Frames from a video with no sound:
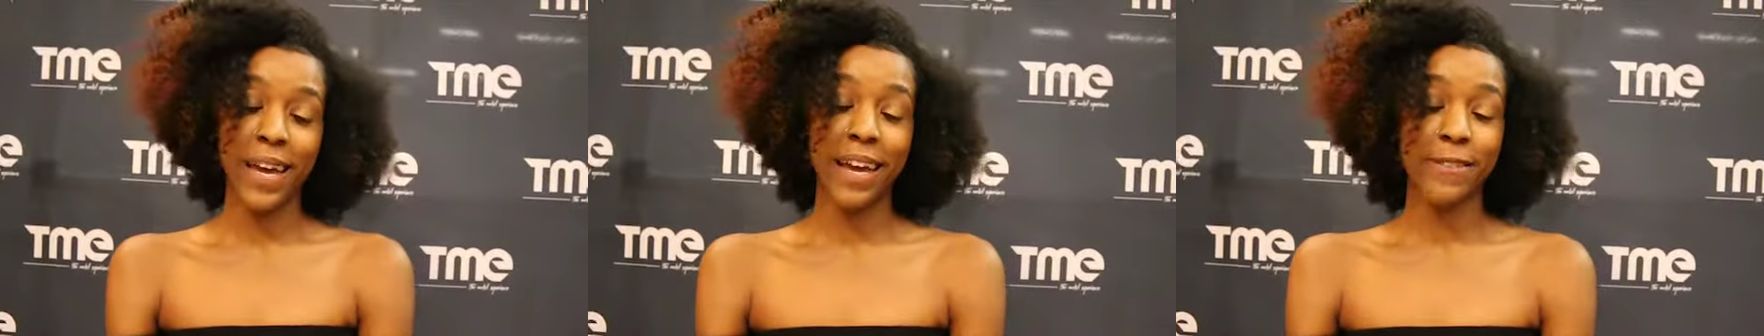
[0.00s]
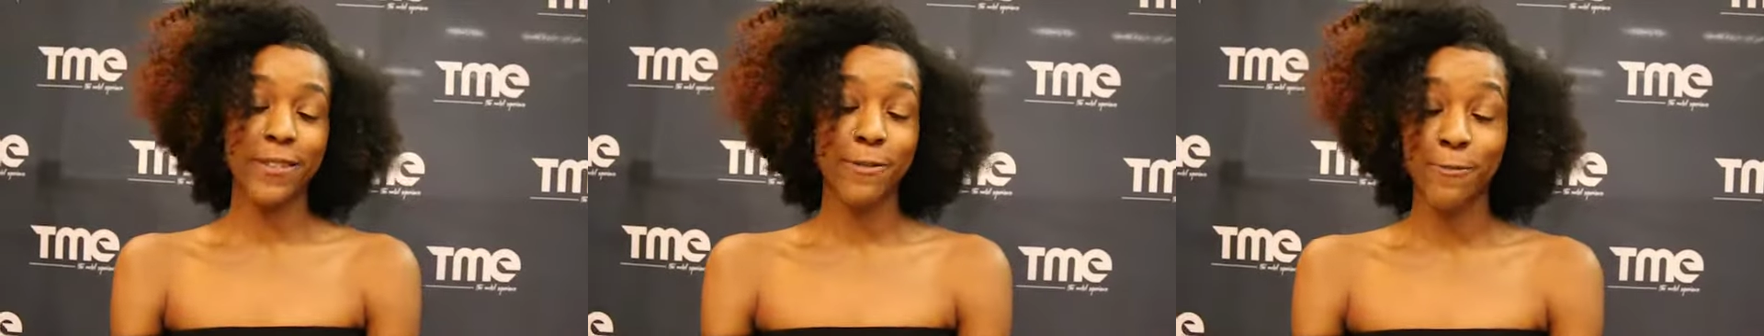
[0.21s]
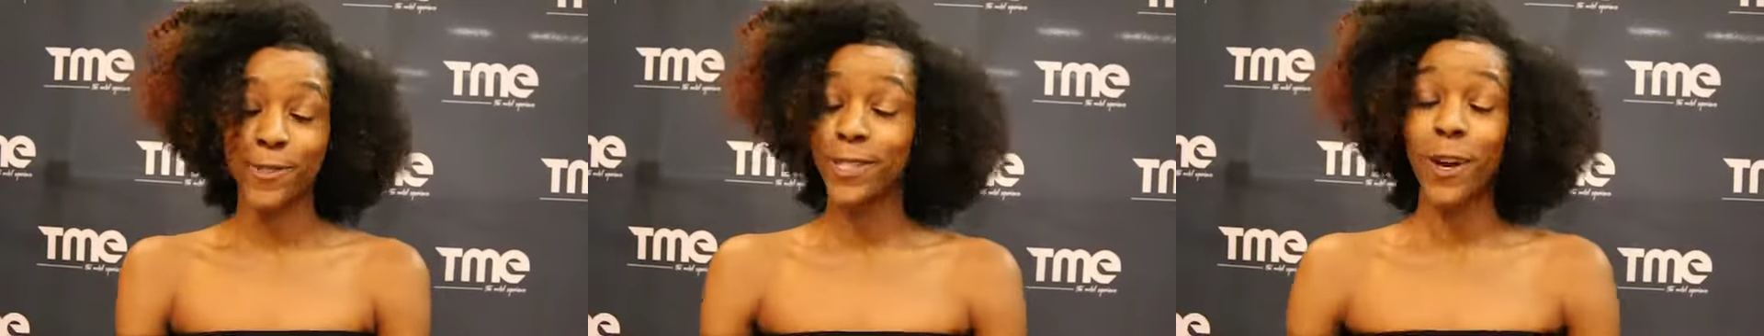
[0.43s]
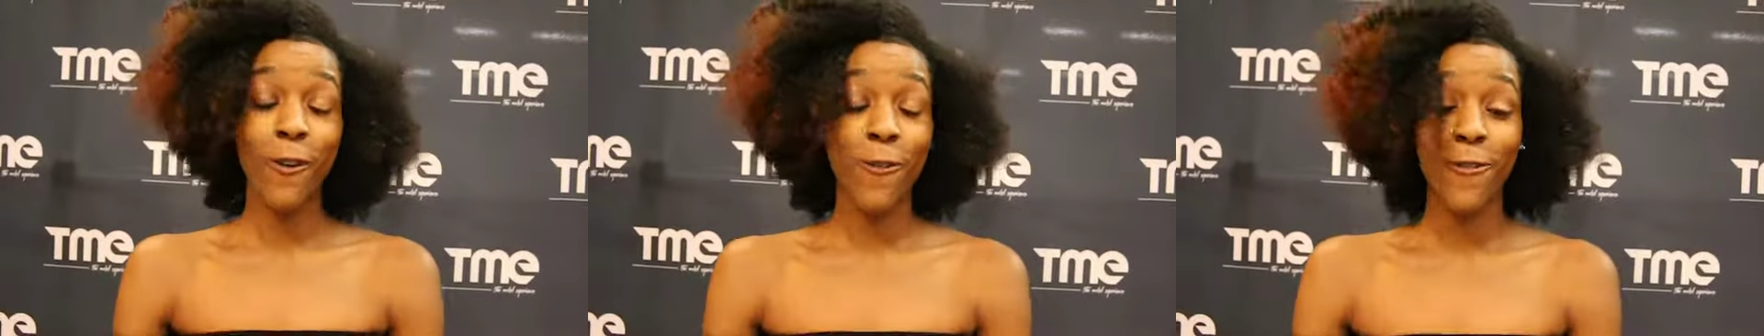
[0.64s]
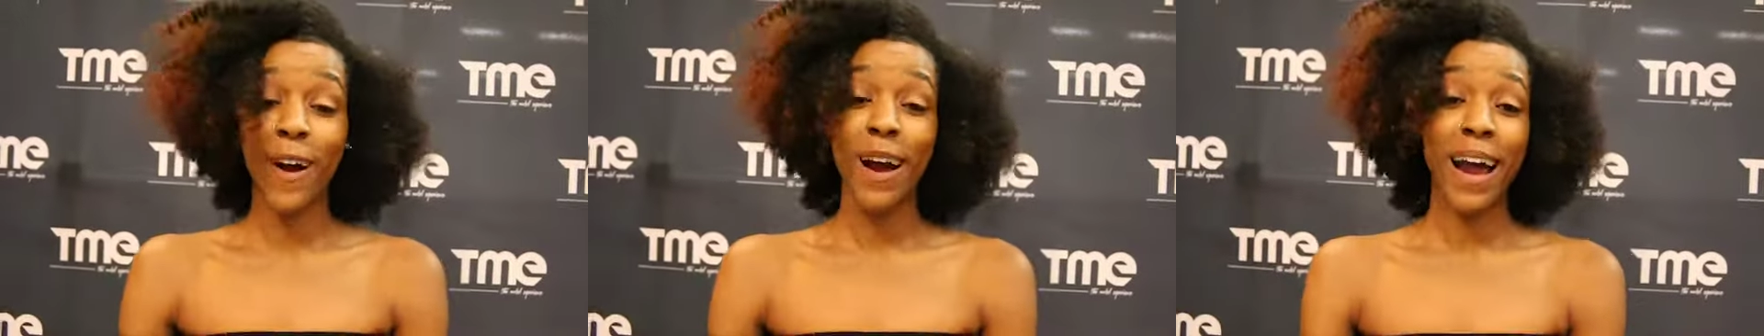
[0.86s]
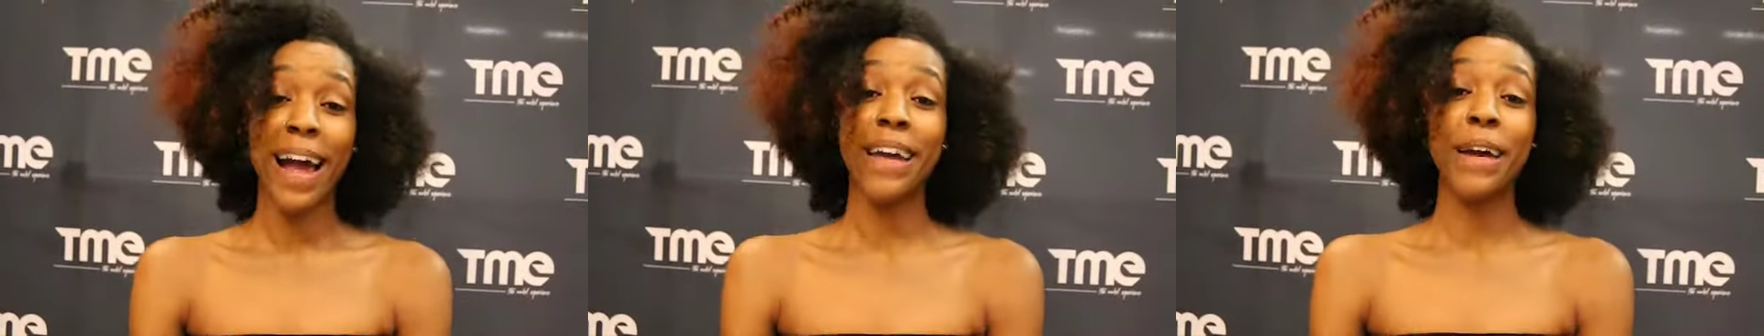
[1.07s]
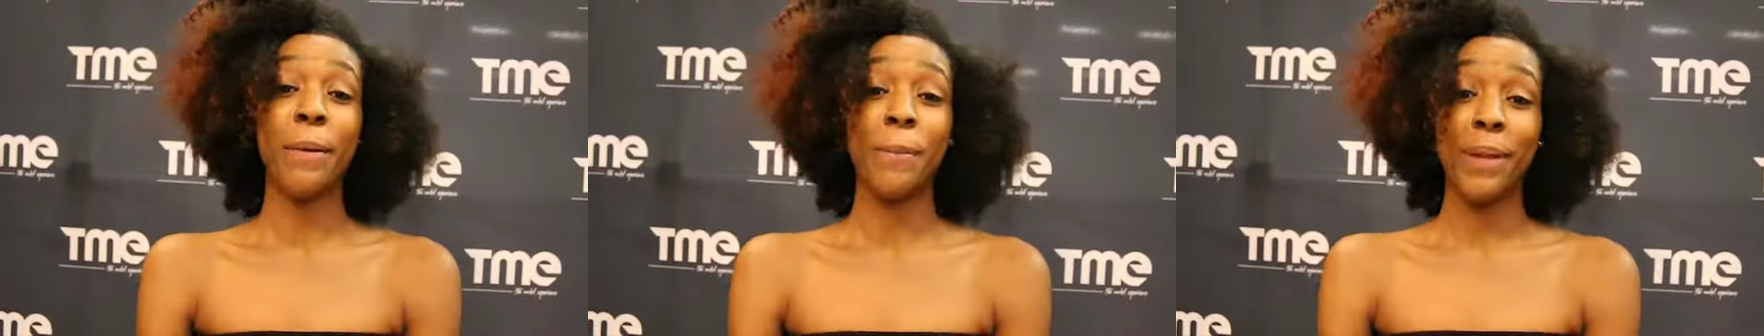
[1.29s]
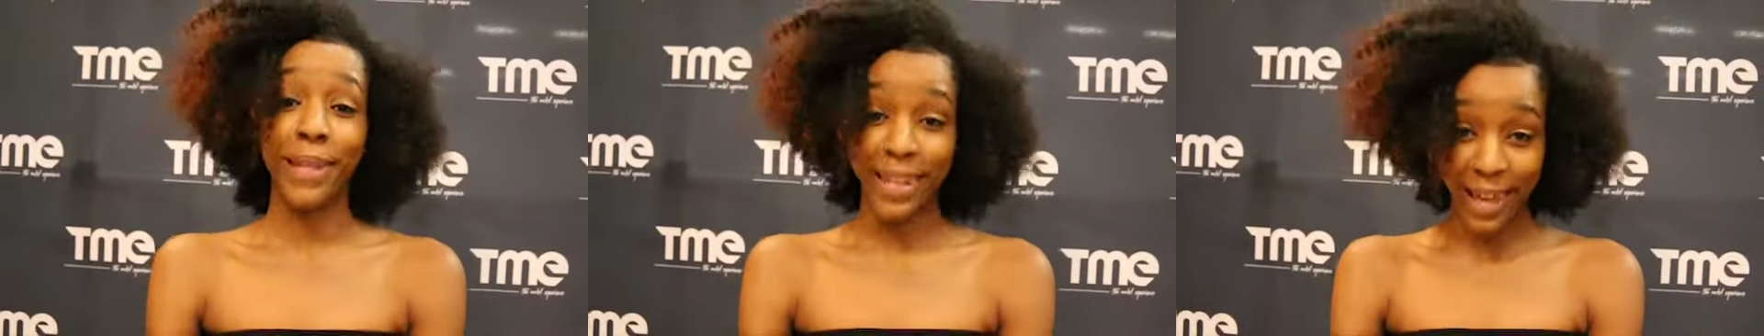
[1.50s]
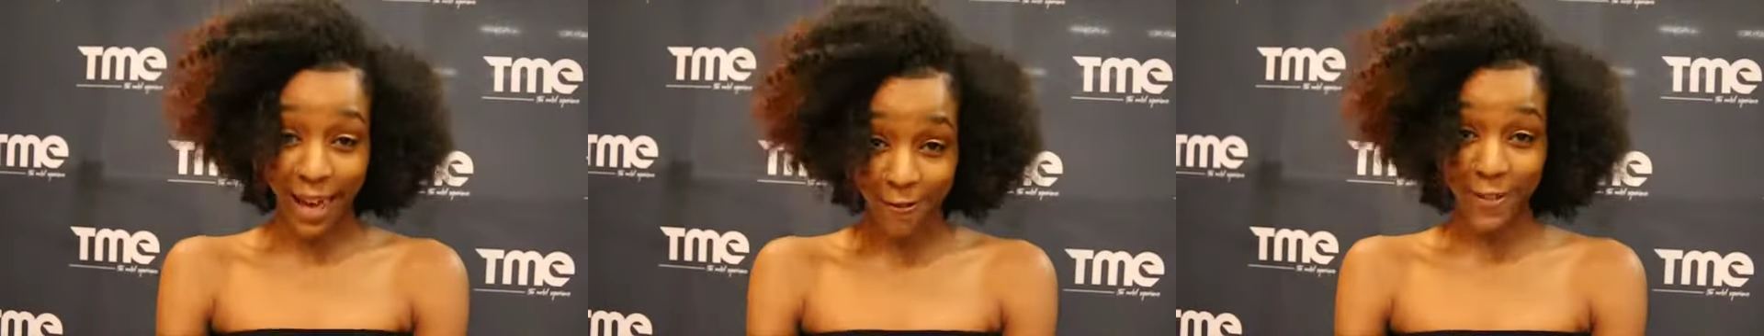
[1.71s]
and so far I
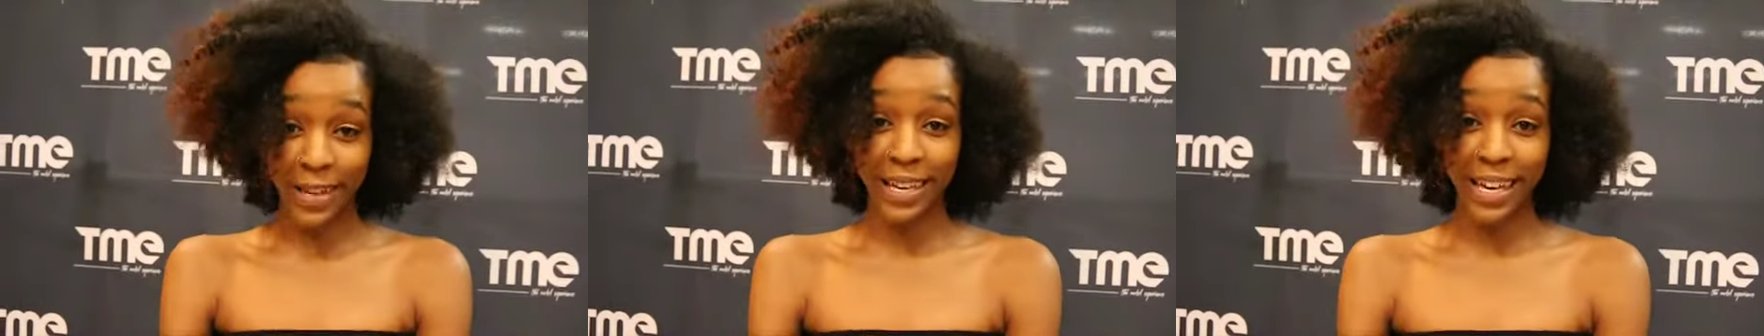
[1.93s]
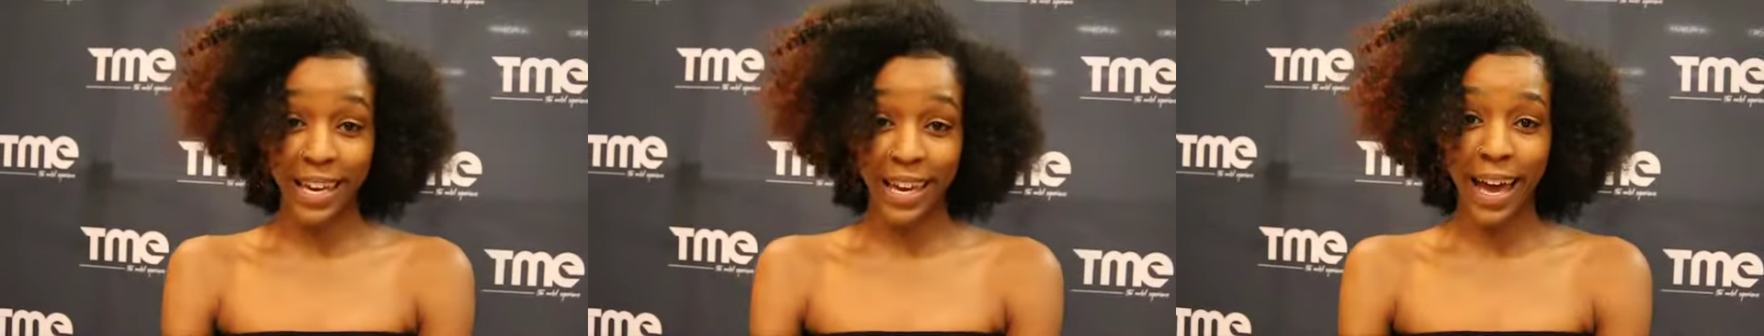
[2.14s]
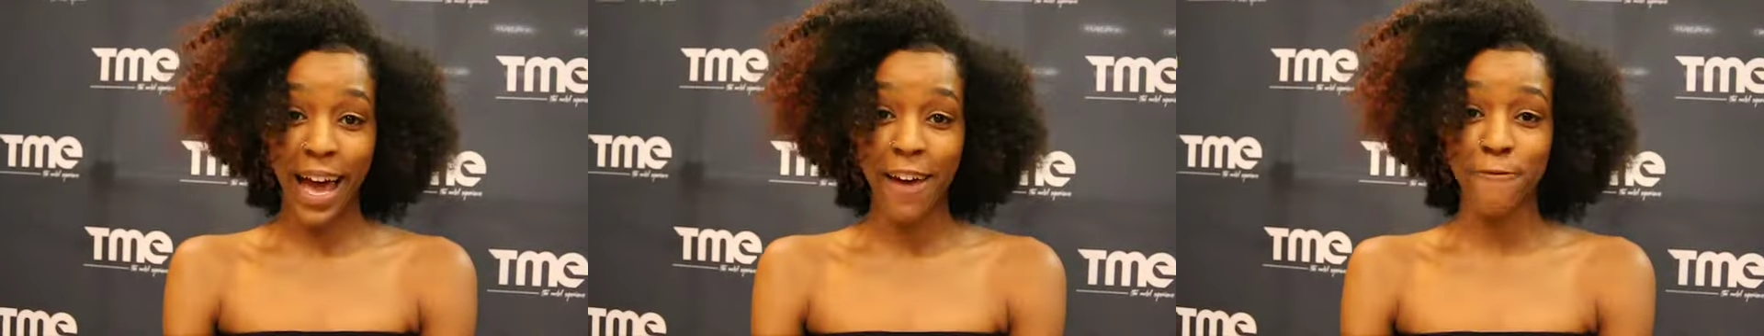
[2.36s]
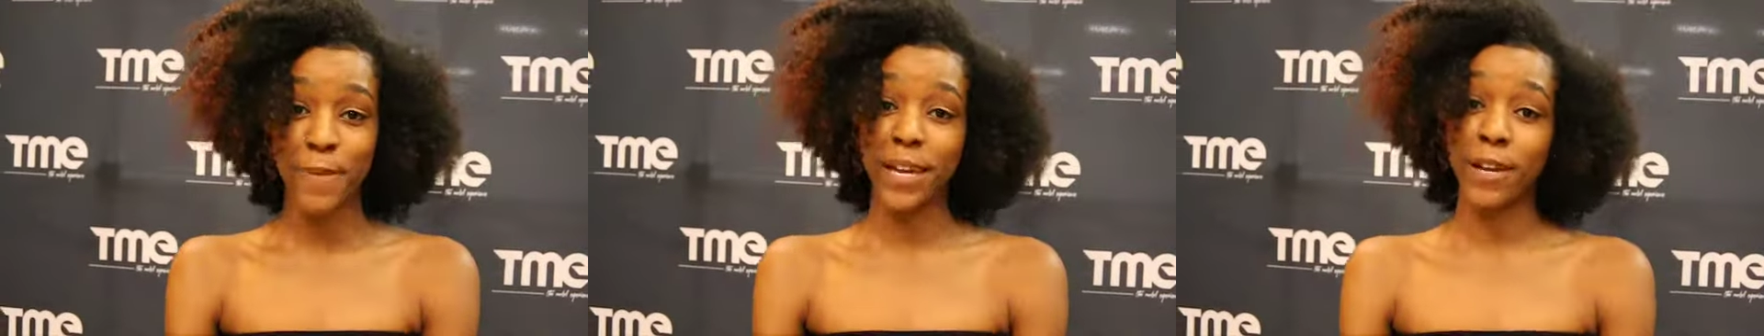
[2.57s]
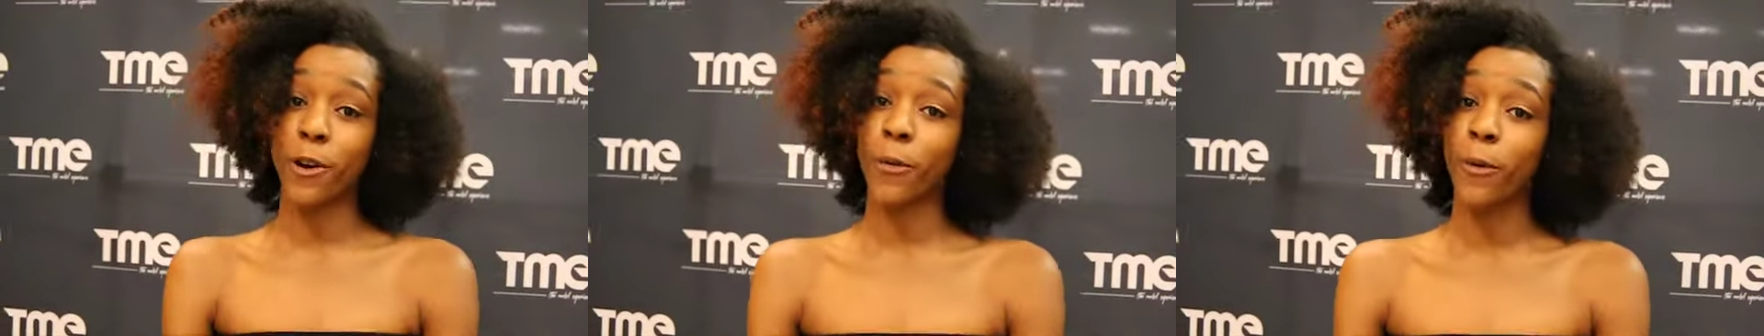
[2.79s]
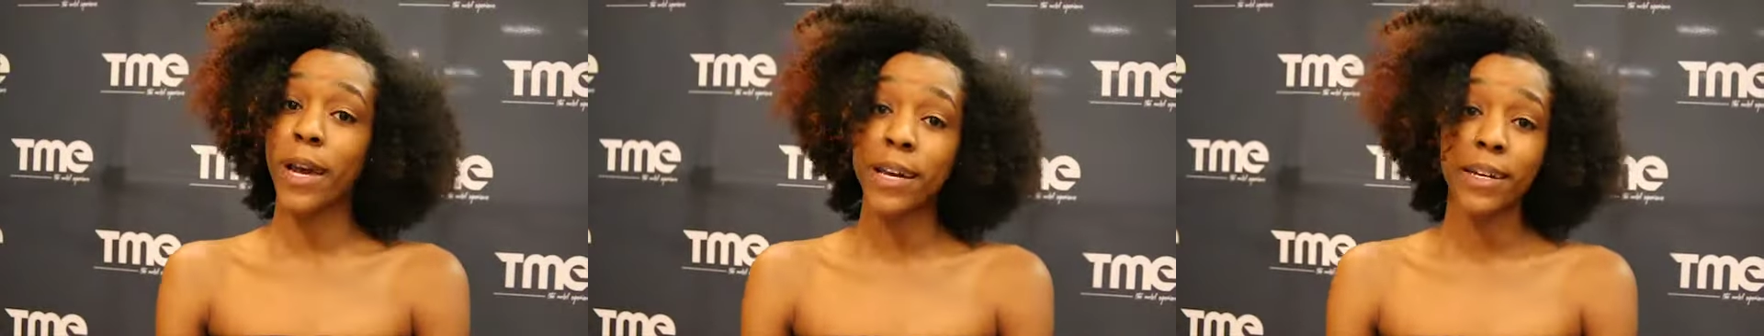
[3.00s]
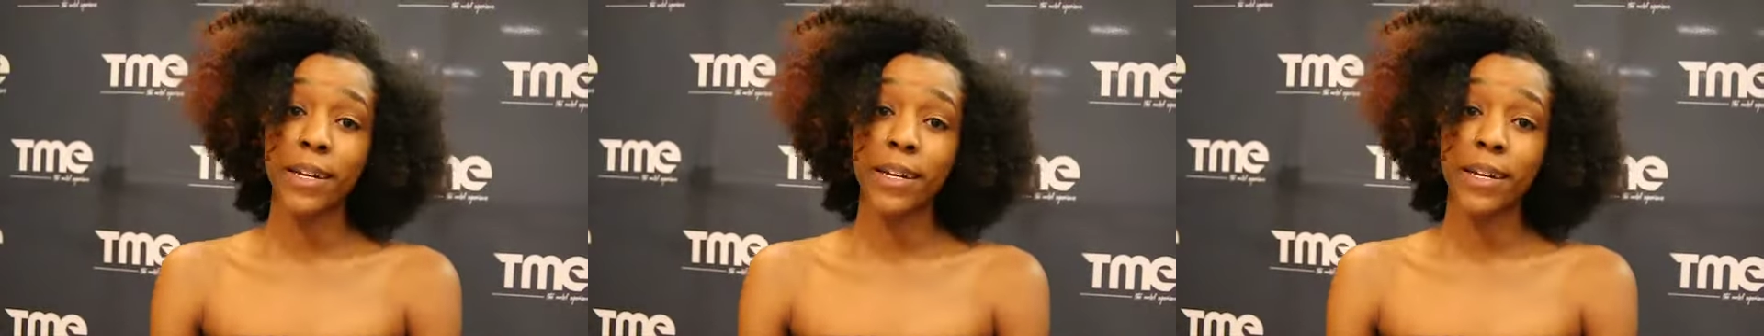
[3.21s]
am loving it. I've made great